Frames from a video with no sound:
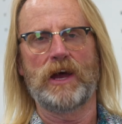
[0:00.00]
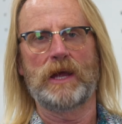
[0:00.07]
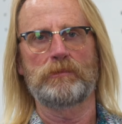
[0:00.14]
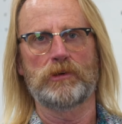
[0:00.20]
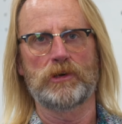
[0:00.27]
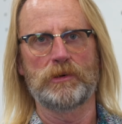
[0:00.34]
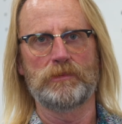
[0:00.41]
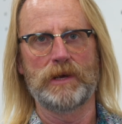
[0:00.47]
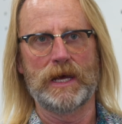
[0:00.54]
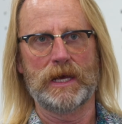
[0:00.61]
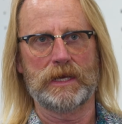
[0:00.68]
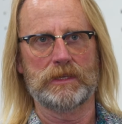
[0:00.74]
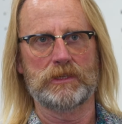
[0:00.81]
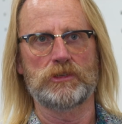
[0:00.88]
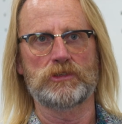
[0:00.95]
vibrator
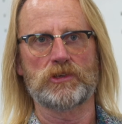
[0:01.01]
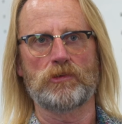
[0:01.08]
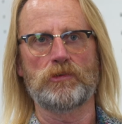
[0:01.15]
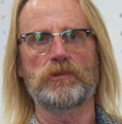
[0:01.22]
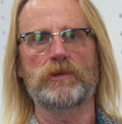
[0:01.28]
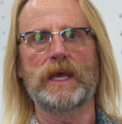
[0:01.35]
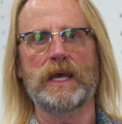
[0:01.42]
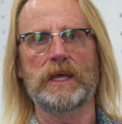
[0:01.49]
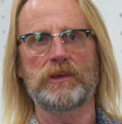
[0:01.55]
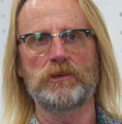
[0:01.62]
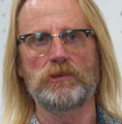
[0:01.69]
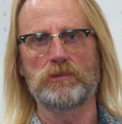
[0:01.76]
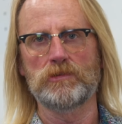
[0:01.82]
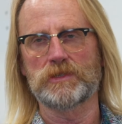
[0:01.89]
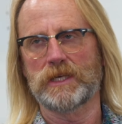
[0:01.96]
bracket. So you can
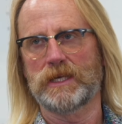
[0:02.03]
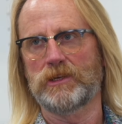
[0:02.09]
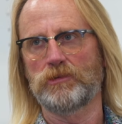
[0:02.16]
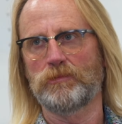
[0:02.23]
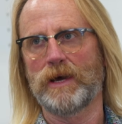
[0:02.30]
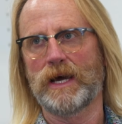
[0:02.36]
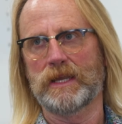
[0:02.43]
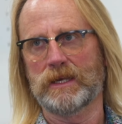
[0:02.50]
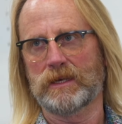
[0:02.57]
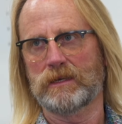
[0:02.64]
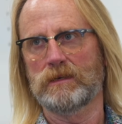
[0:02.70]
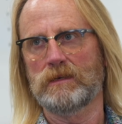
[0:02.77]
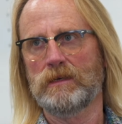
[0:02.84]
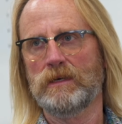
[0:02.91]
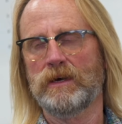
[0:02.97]
use a
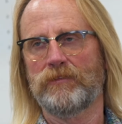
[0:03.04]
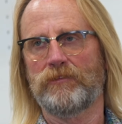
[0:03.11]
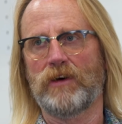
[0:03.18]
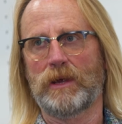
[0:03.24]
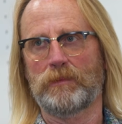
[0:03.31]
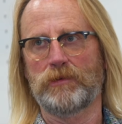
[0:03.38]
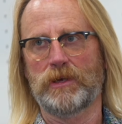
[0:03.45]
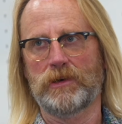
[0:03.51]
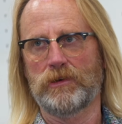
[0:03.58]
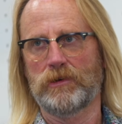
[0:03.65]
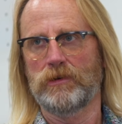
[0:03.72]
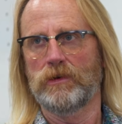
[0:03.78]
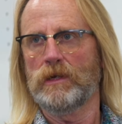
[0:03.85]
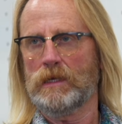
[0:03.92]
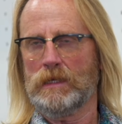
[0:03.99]
pneumatic
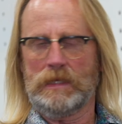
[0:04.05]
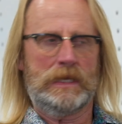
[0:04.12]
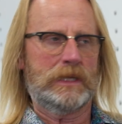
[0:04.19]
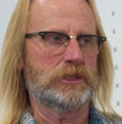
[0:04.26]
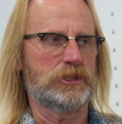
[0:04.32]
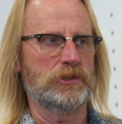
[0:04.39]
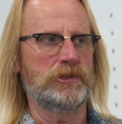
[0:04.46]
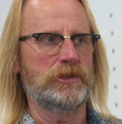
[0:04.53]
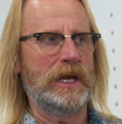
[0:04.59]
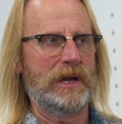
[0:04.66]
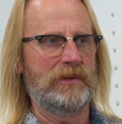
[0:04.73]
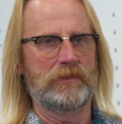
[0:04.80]
vibrator should you